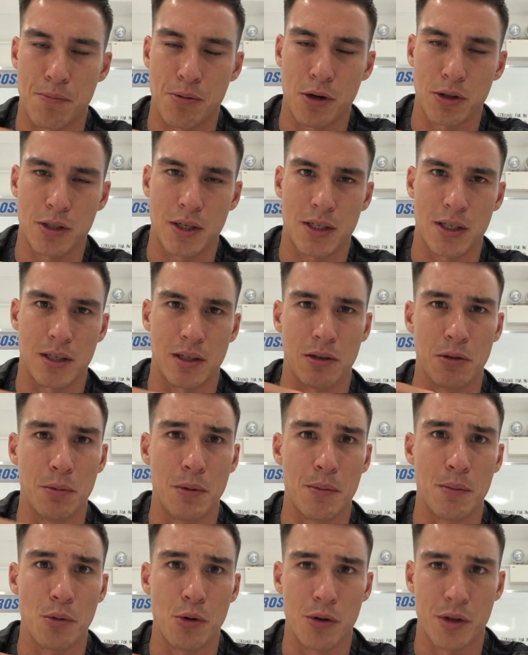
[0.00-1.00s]
processes a
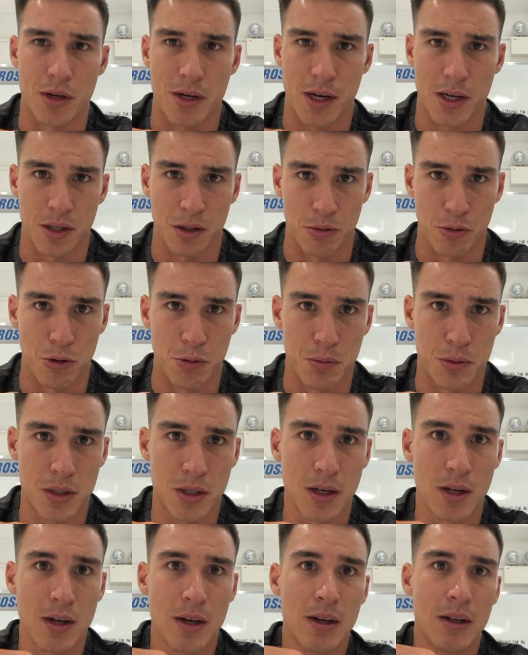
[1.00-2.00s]
little bit more than the other
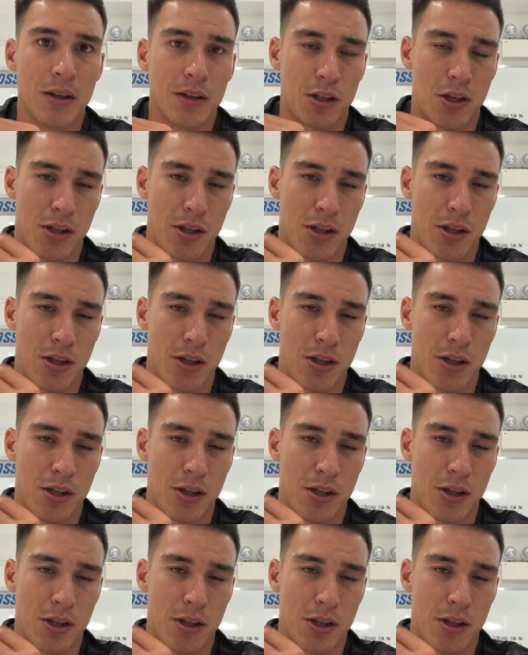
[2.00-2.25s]
groups.